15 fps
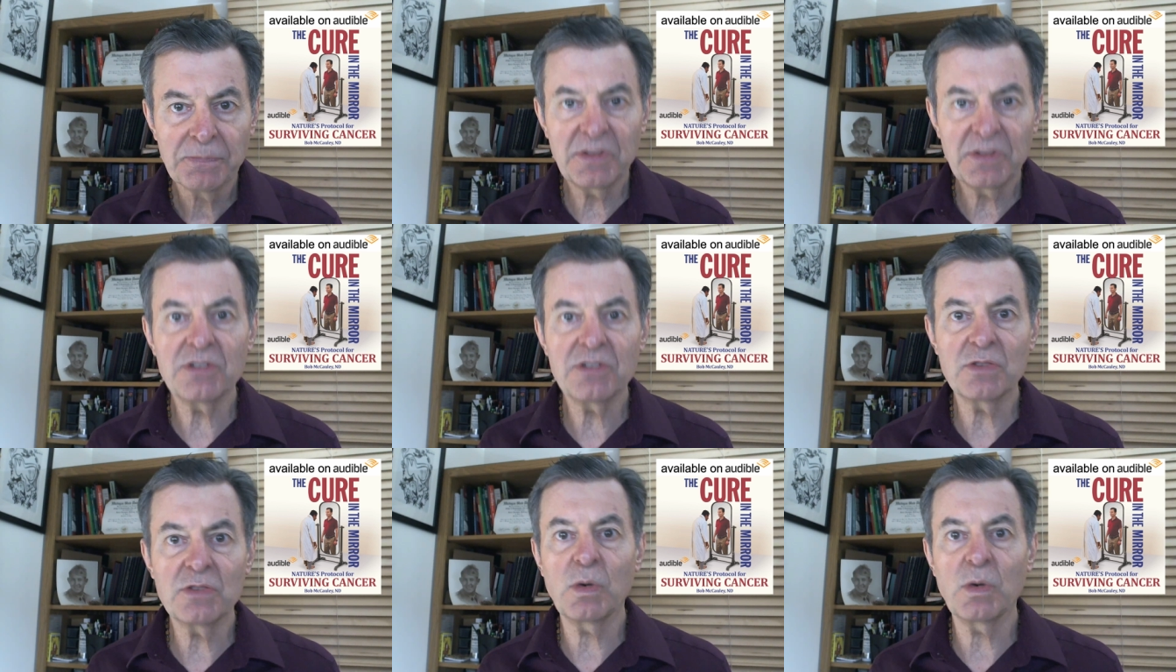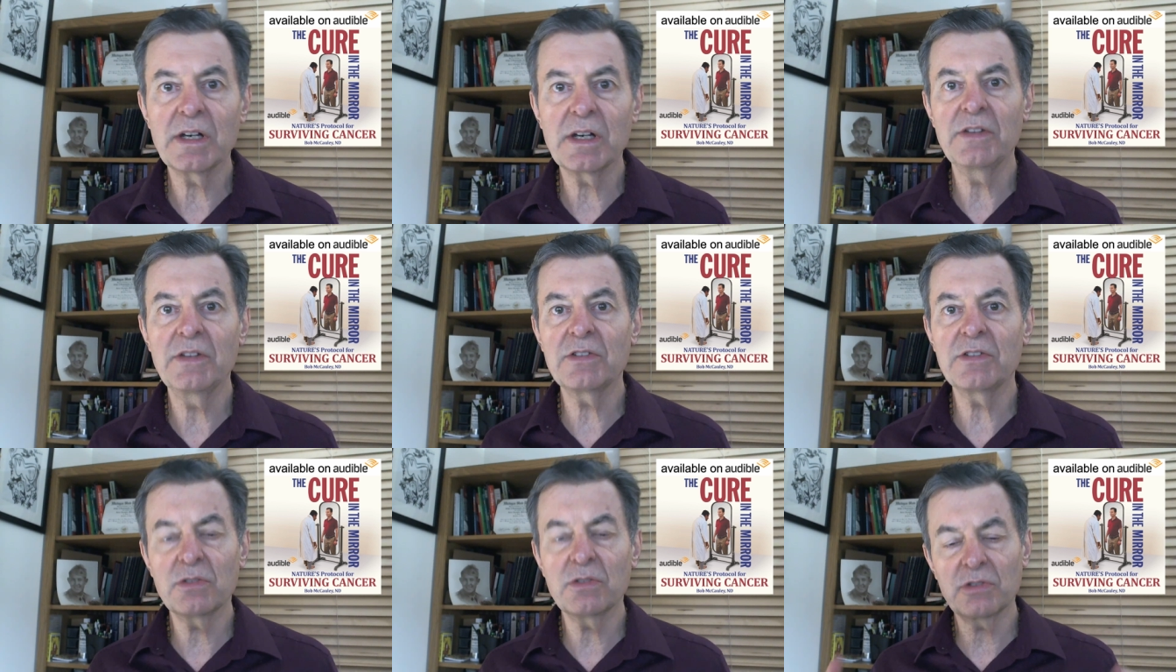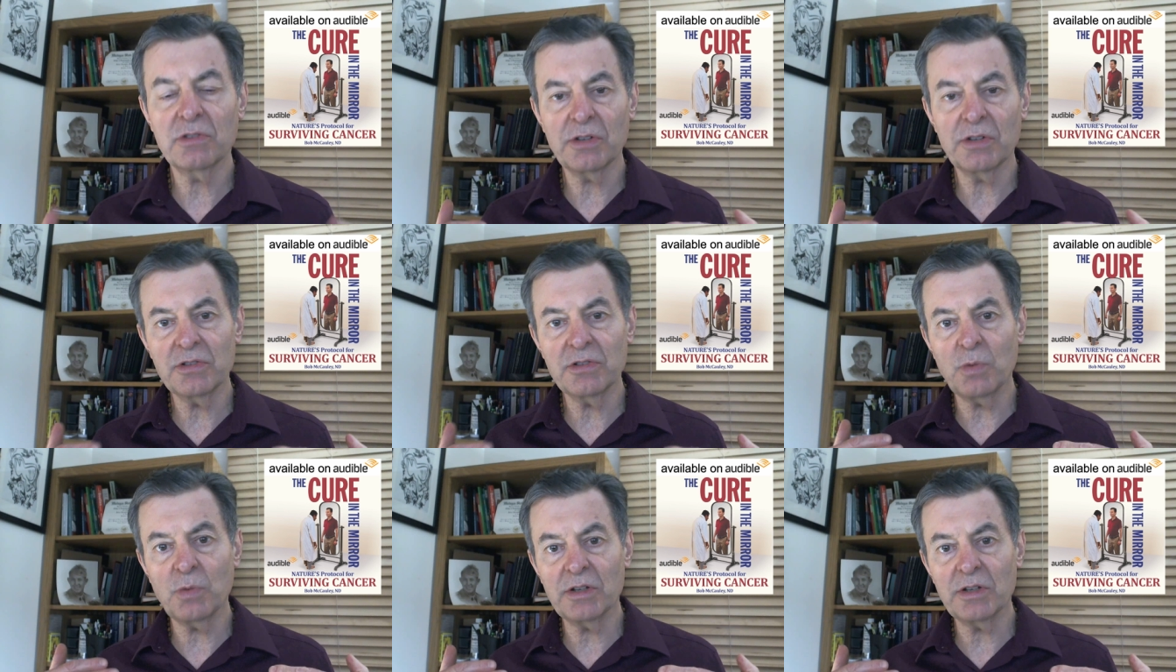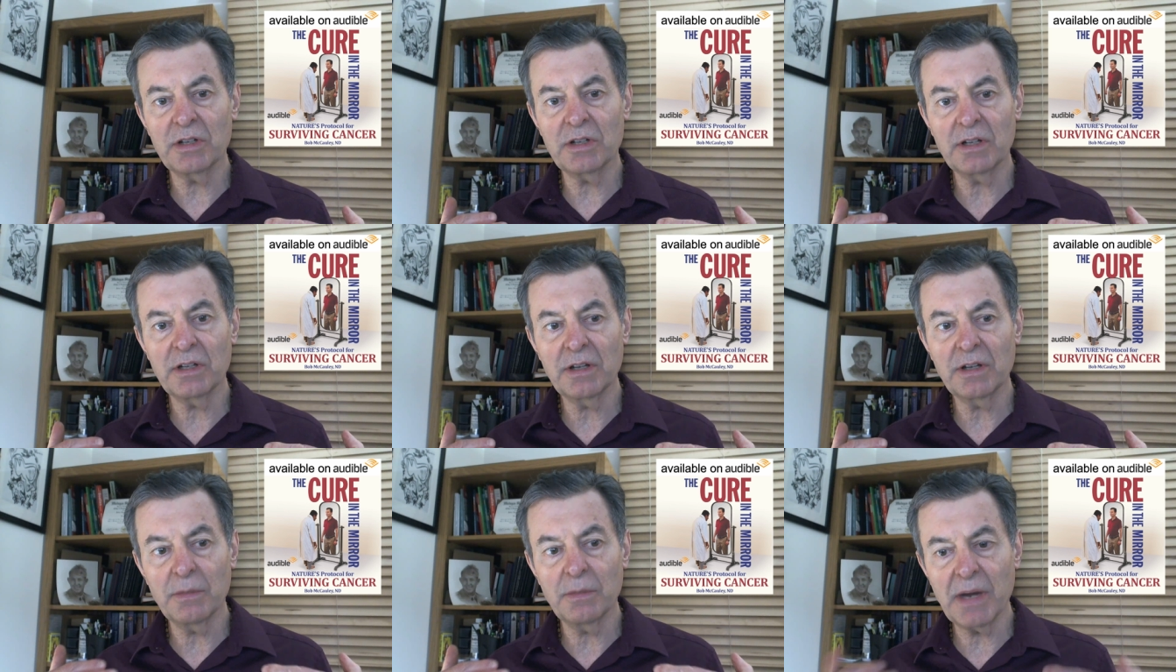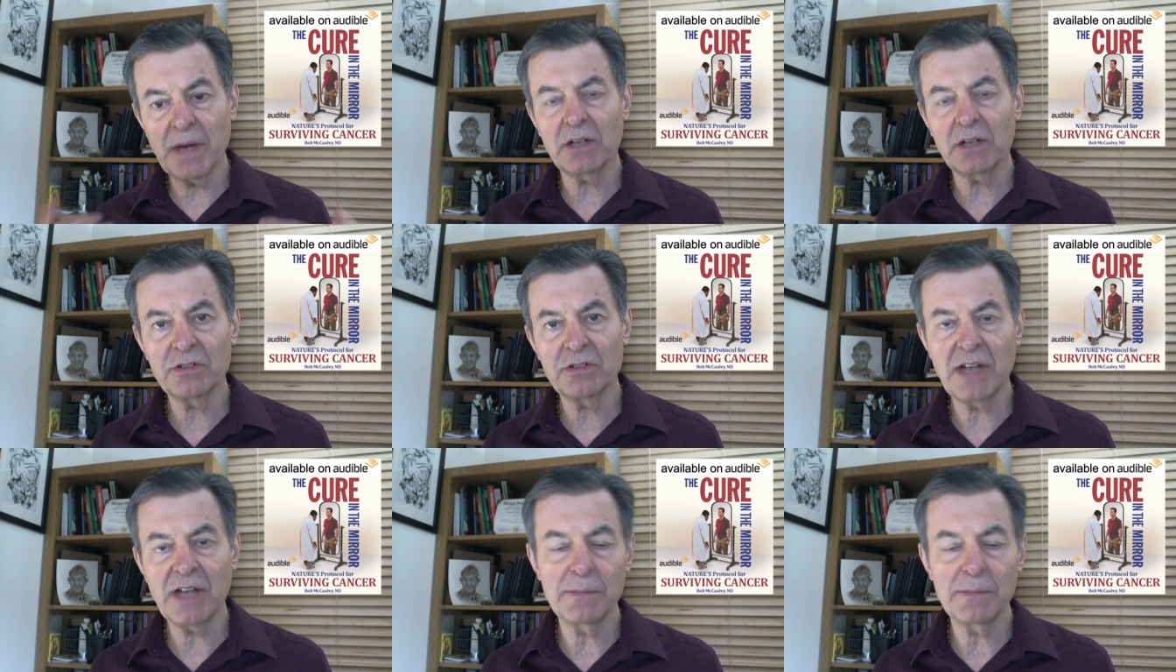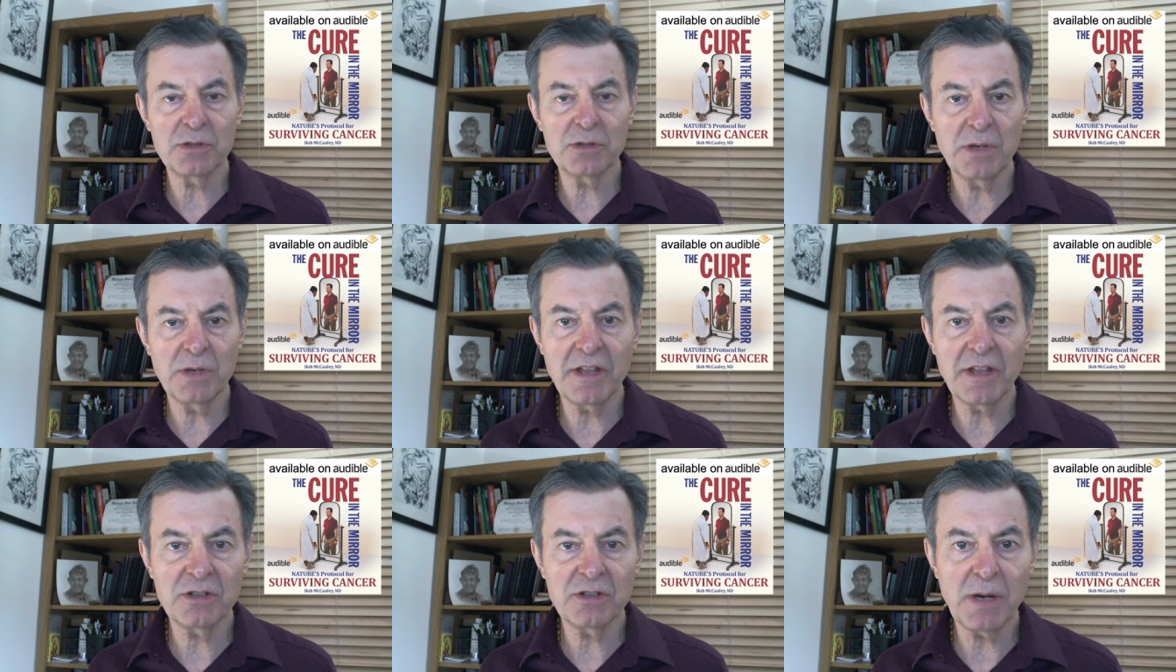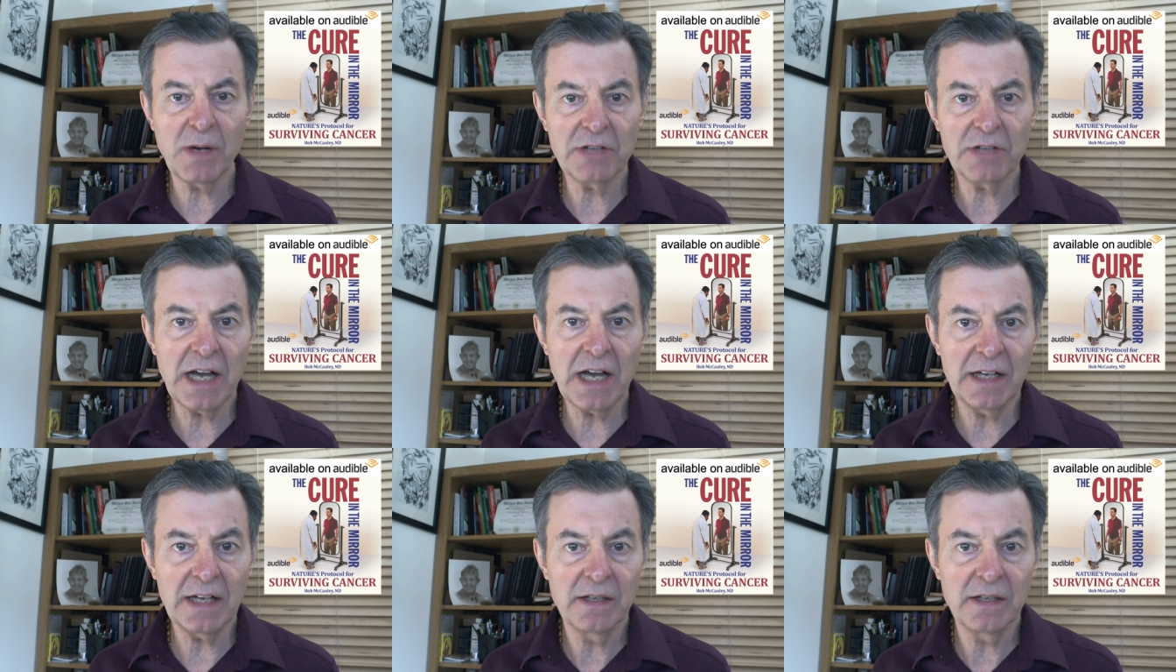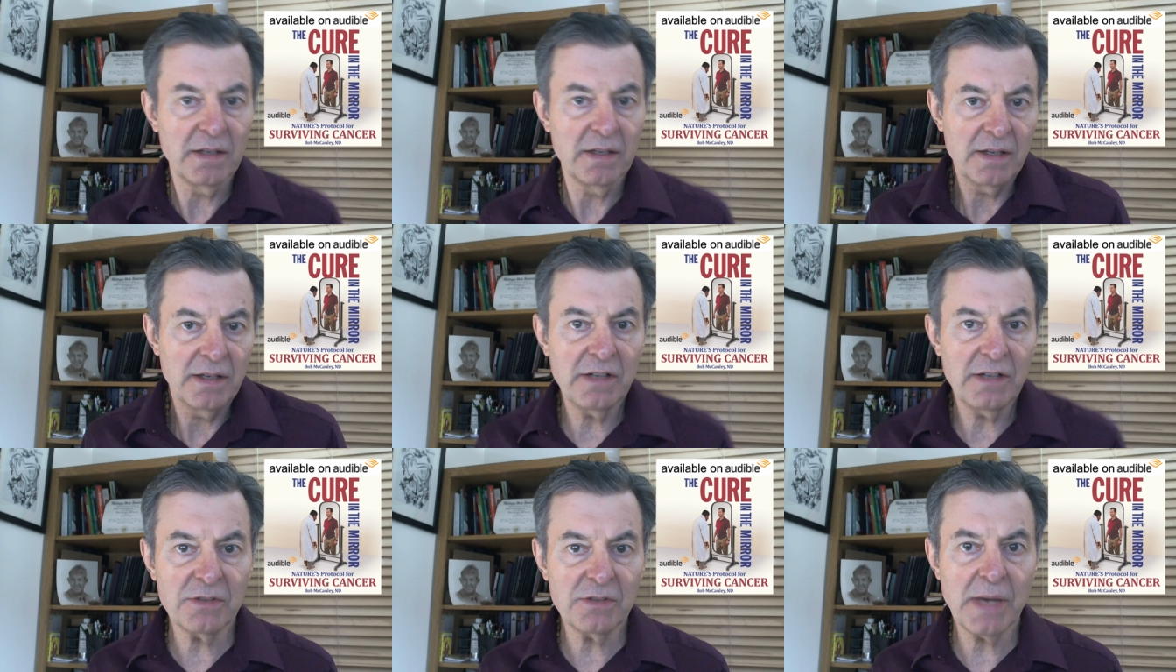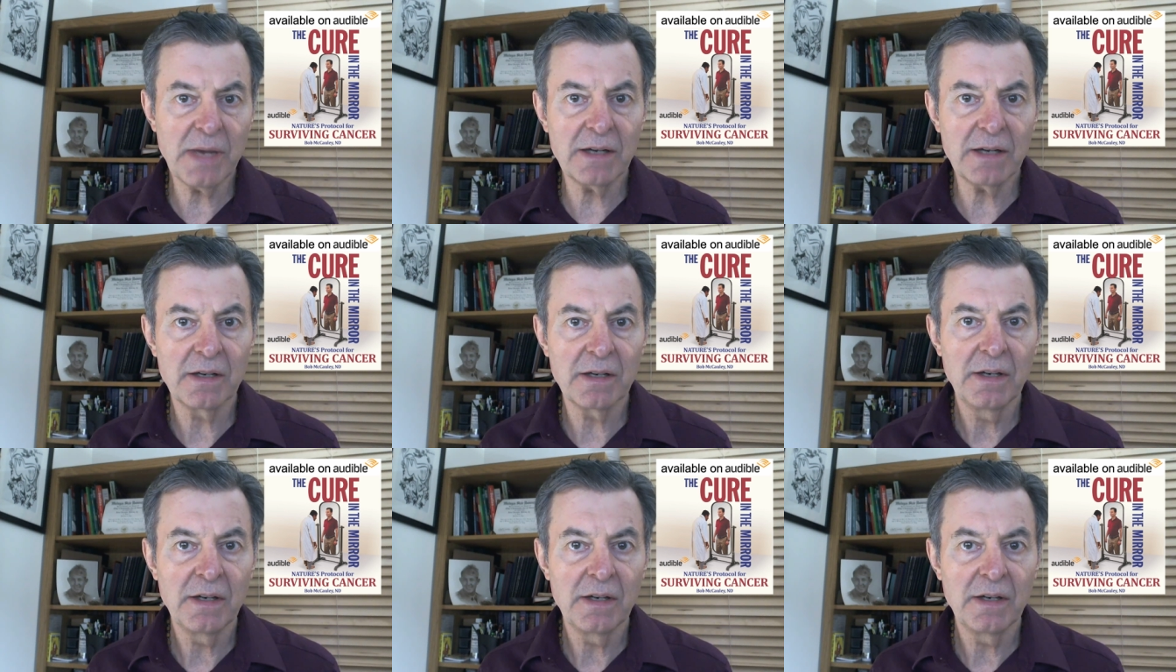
This is what the medical establishment thinks about diet. It doesn't matter.